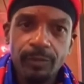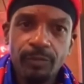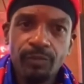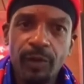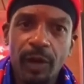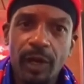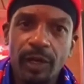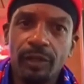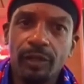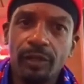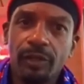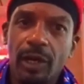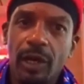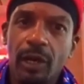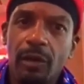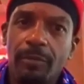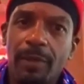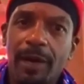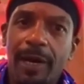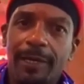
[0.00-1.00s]
Fuck you
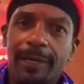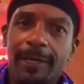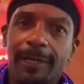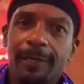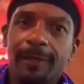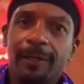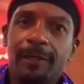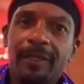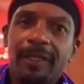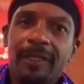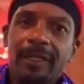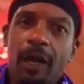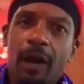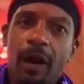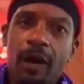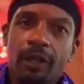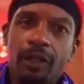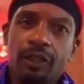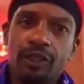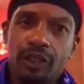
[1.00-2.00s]
talking about, nigga?
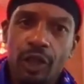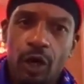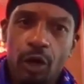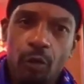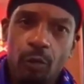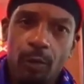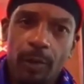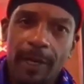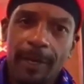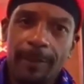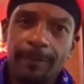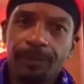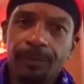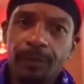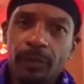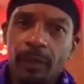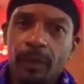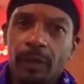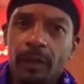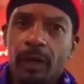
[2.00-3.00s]
Uncle Joe went.
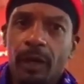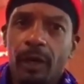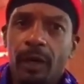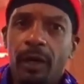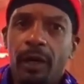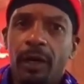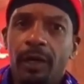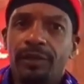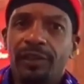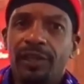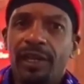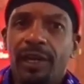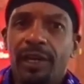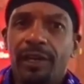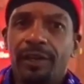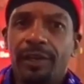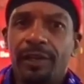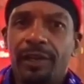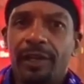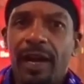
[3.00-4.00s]
Uh, yeah,
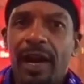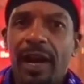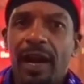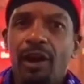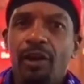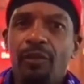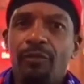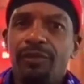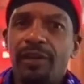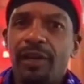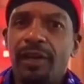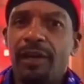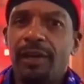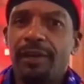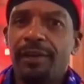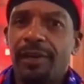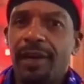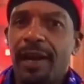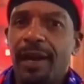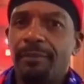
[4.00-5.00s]
nigga. Oh, yeah,
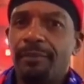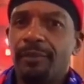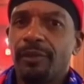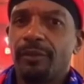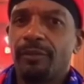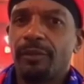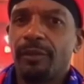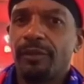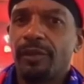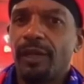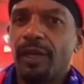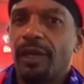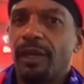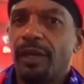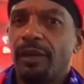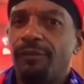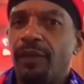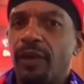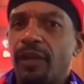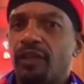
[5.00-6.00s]
nigga. I'm the.
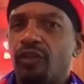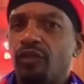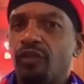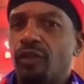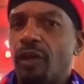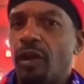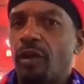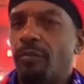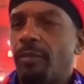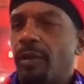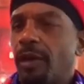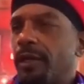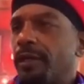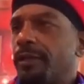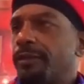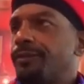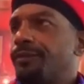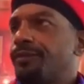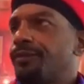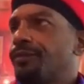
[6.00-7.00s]
Yeah, fuck you talking
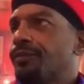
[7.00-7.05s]
about.